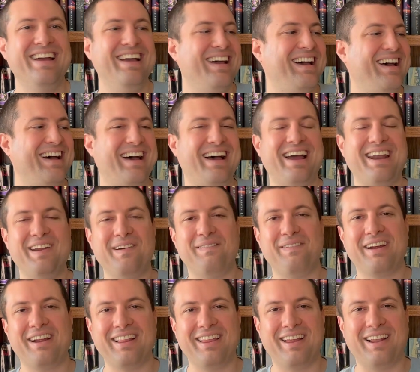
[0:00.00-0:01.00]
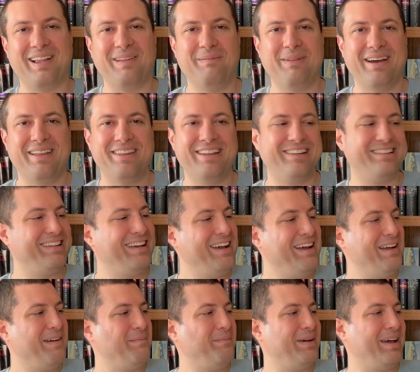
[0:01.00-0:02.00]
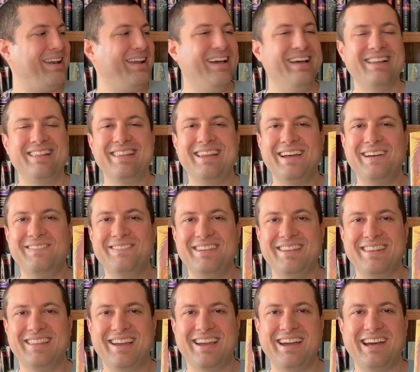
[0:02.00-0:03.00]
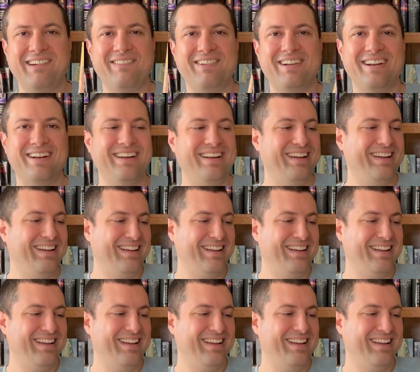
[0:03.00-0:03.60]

I know very little about this, but loved the cover.